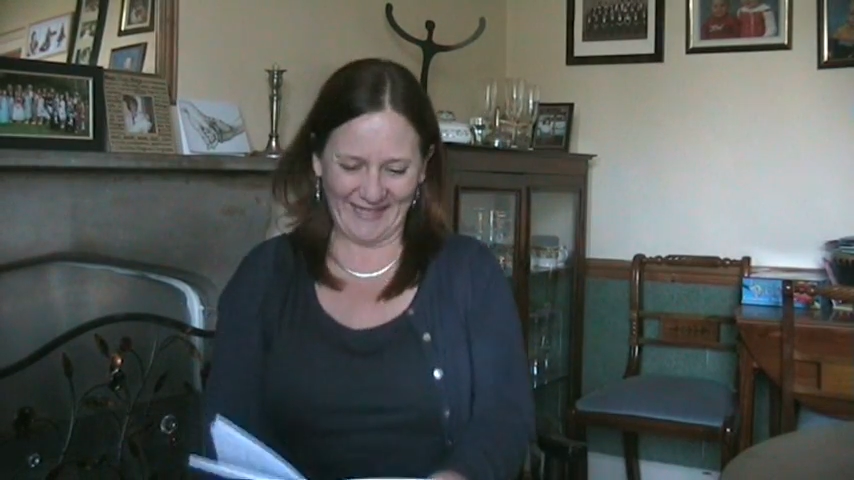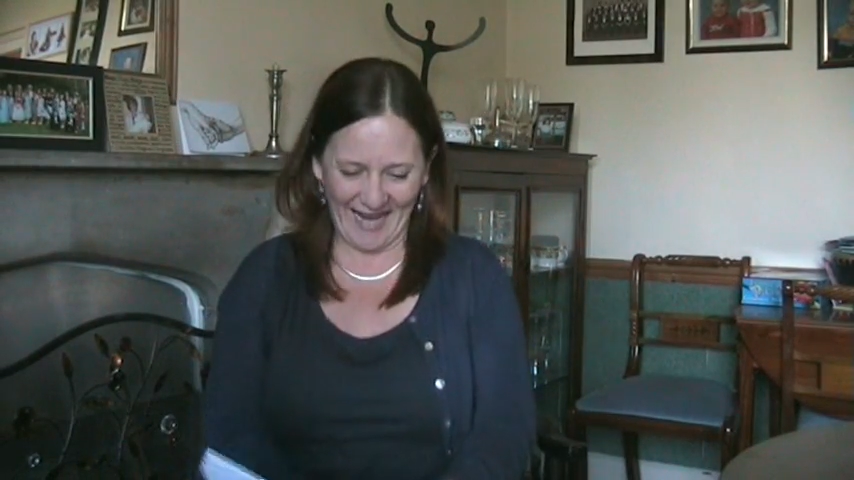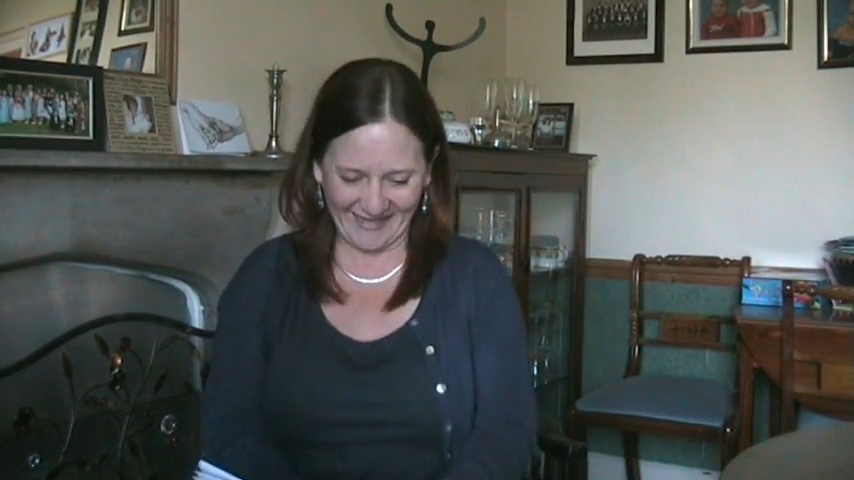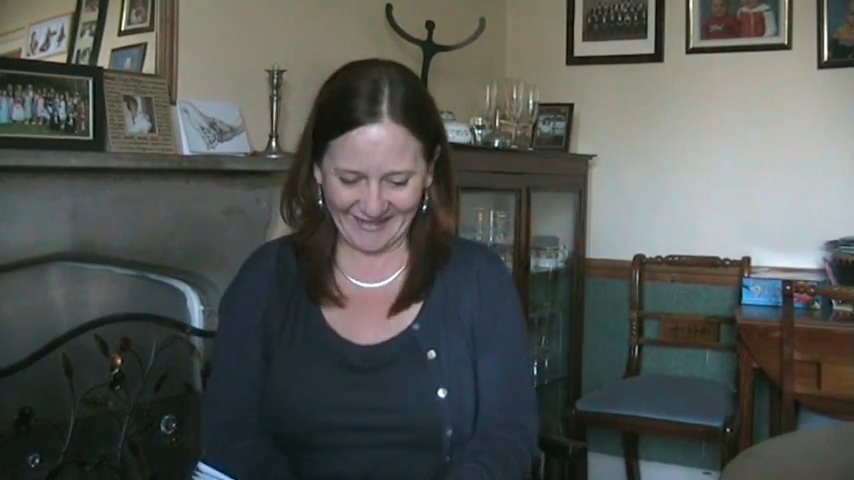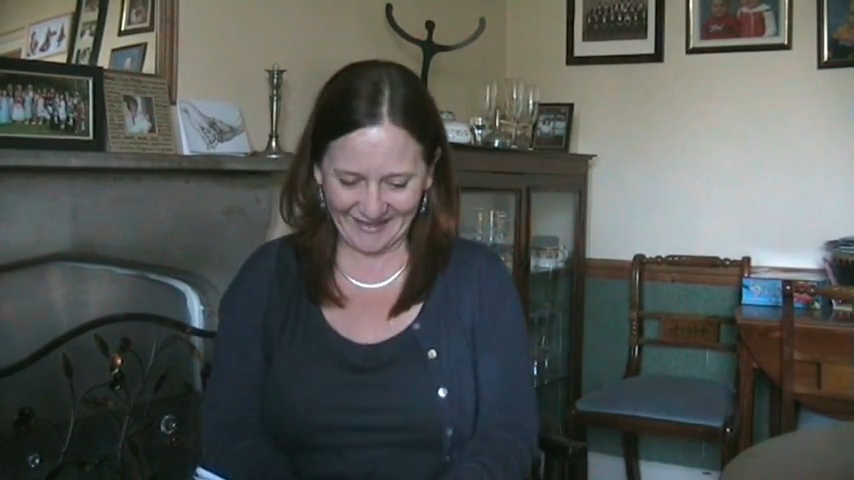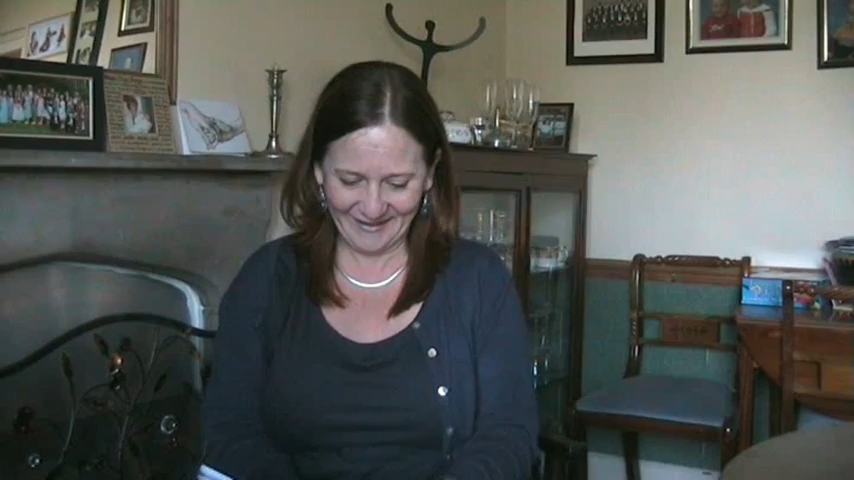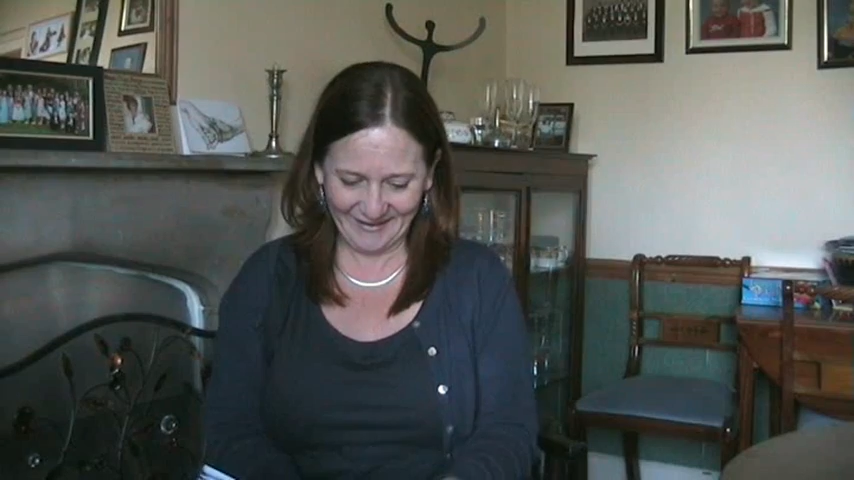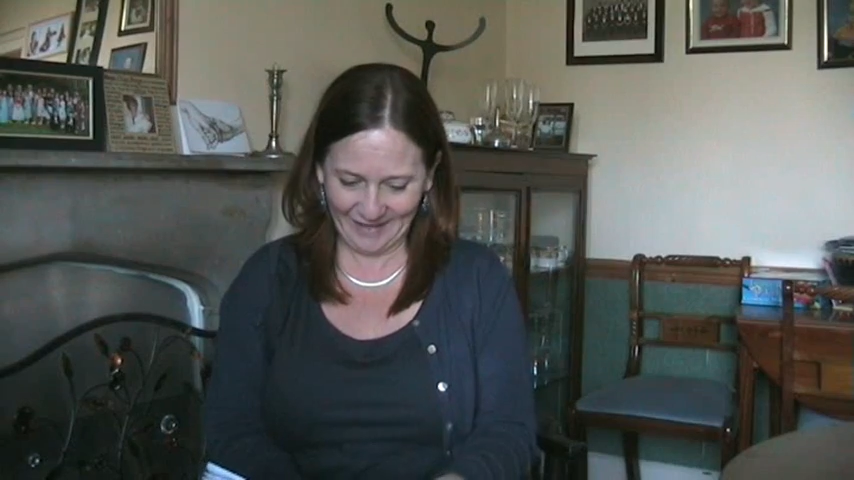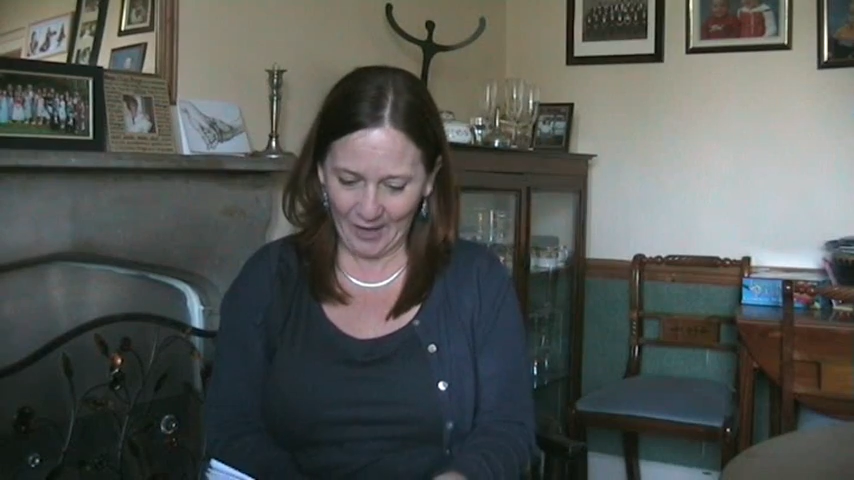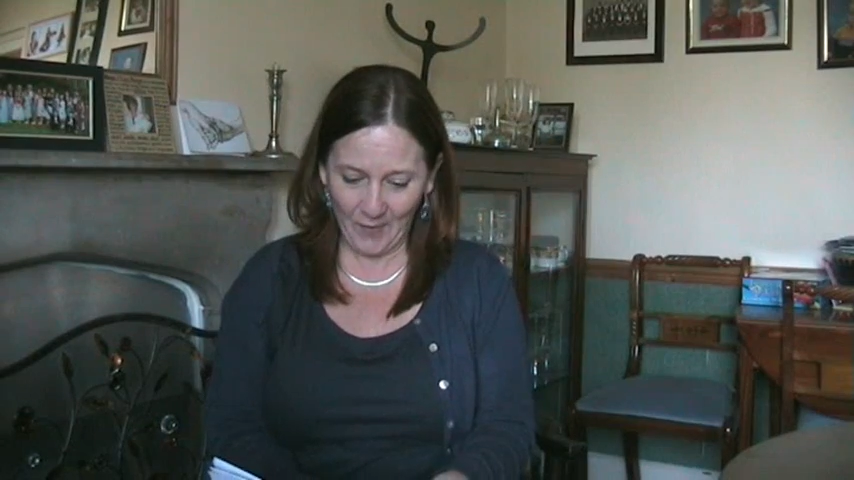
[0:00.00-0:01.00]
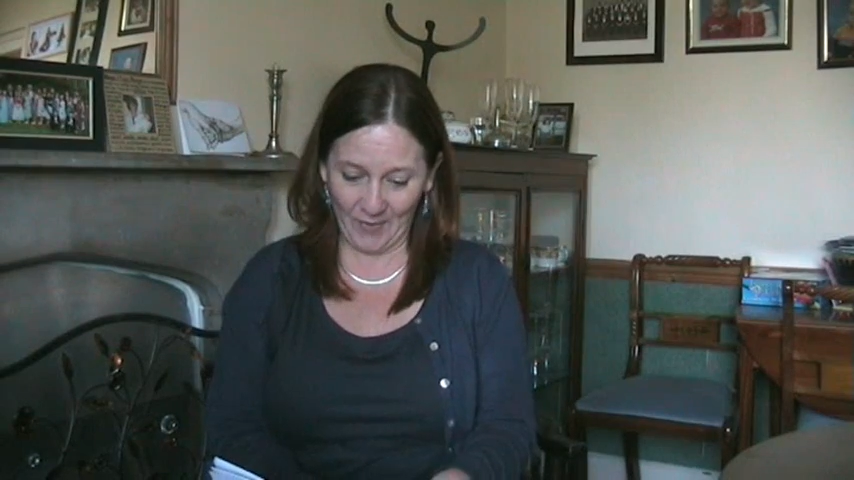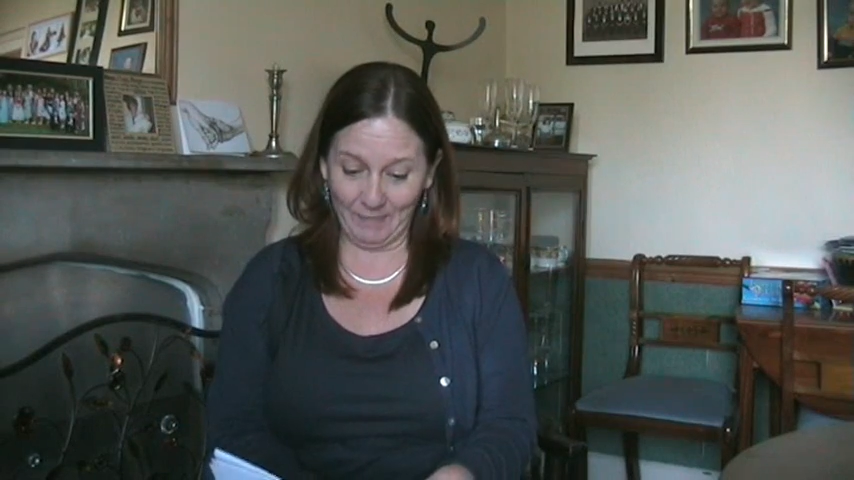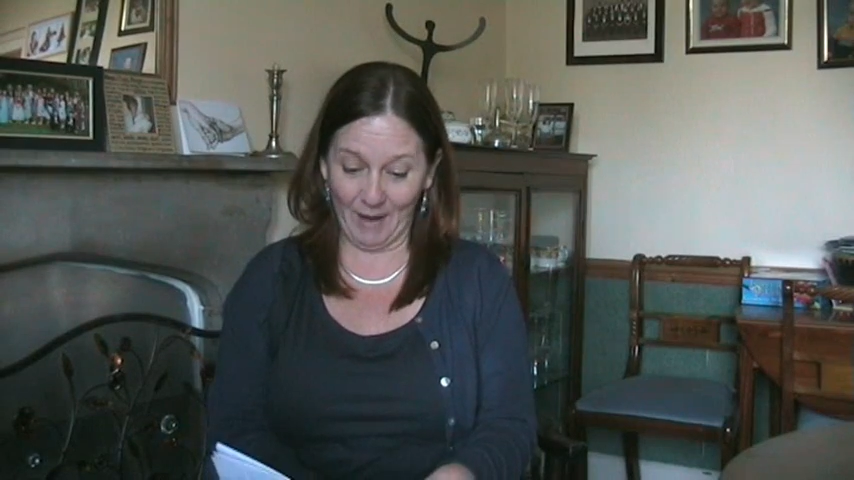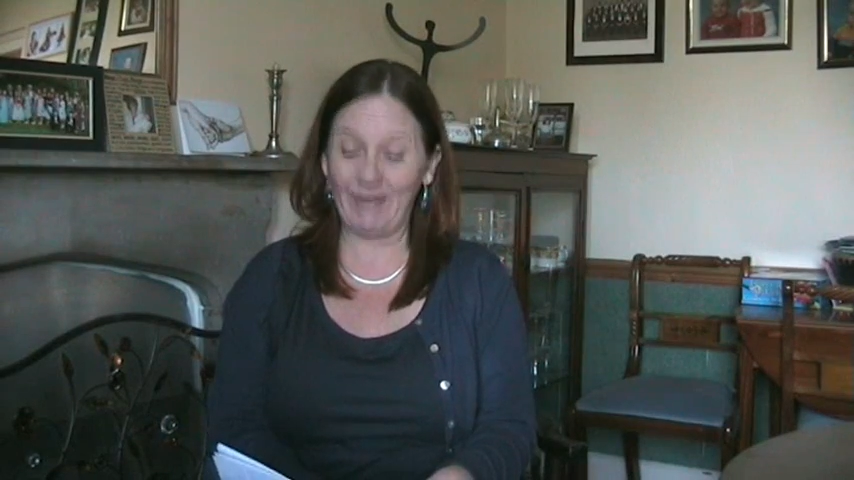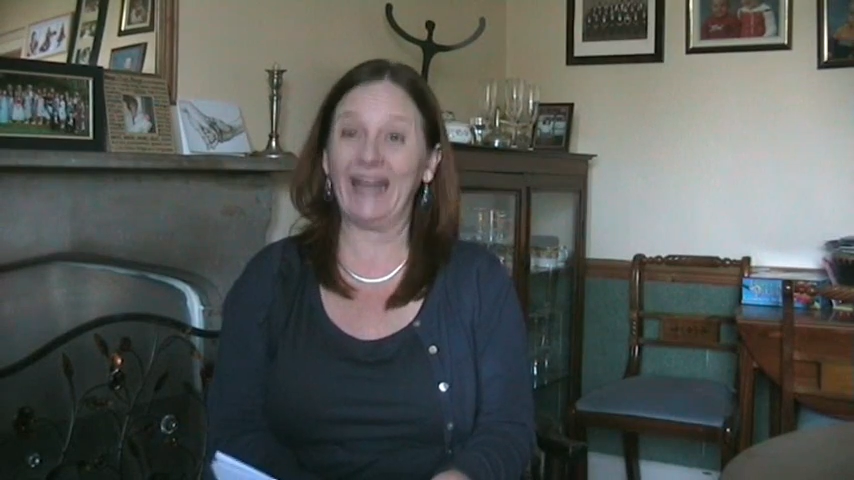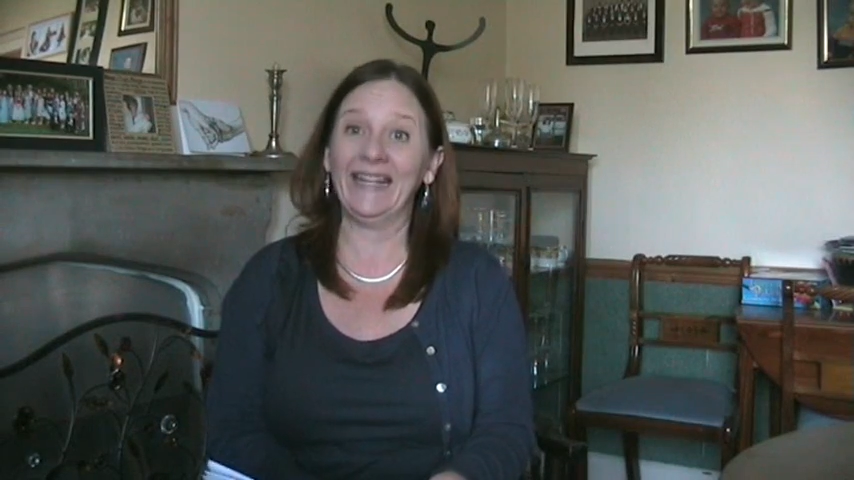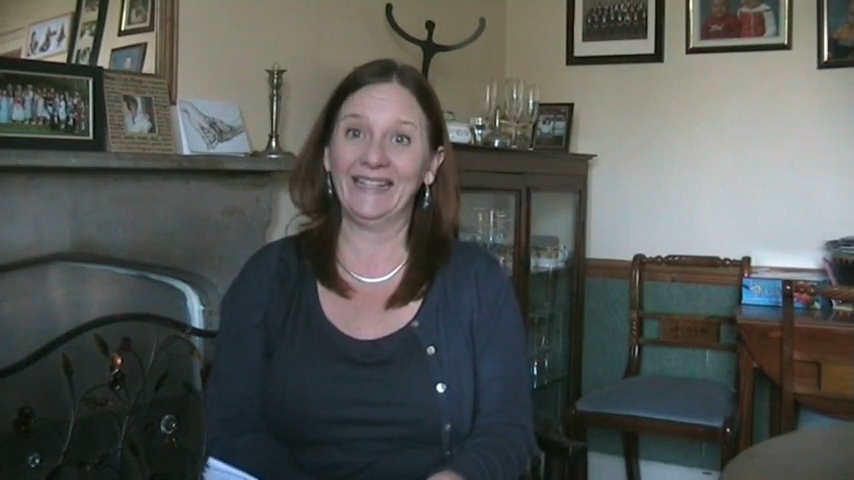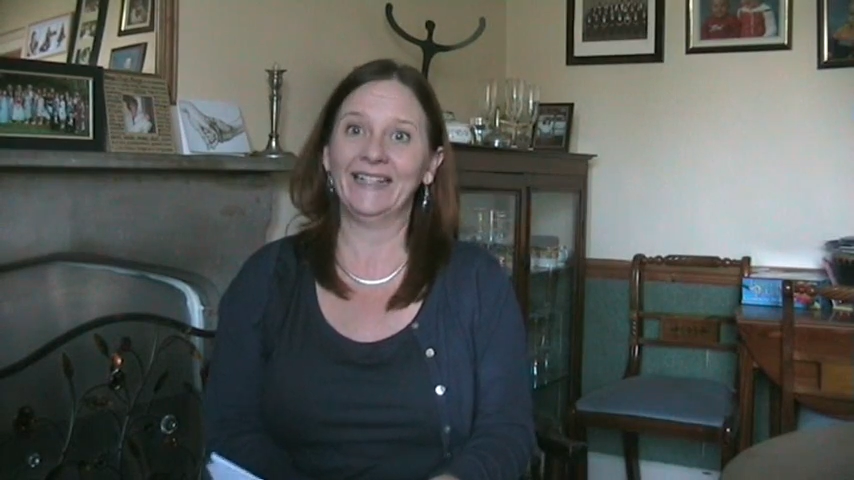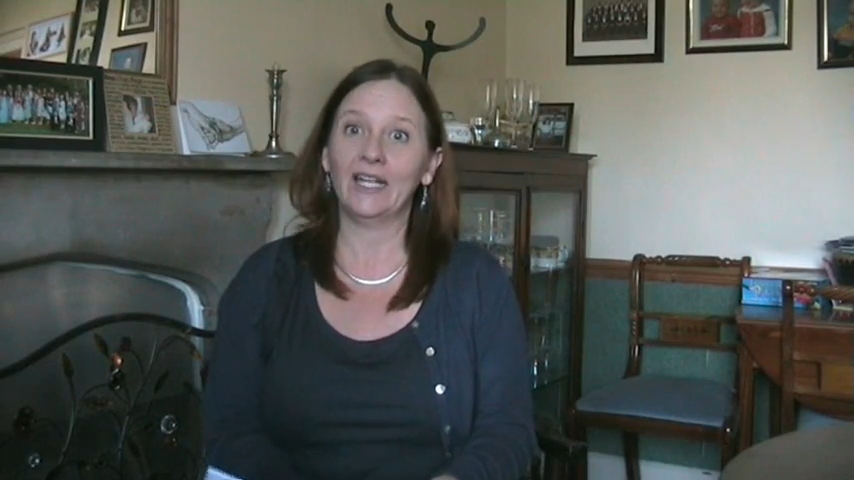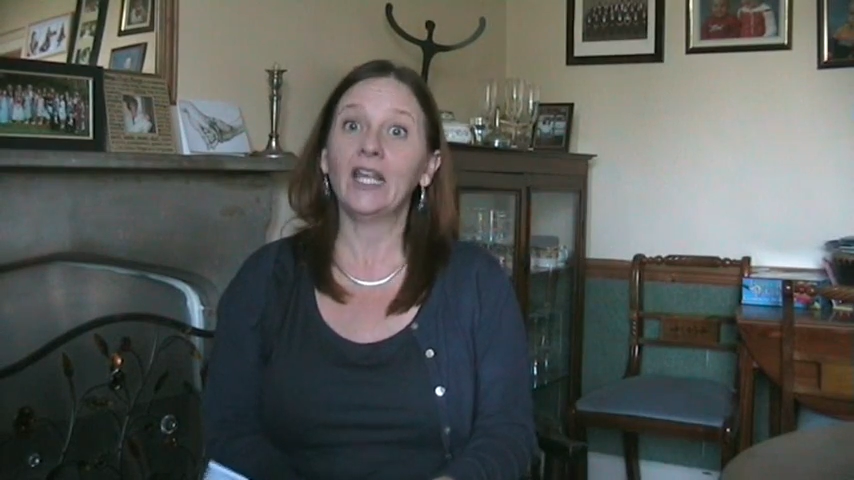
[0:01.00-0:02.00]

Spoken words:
Yes, go on, Mummy.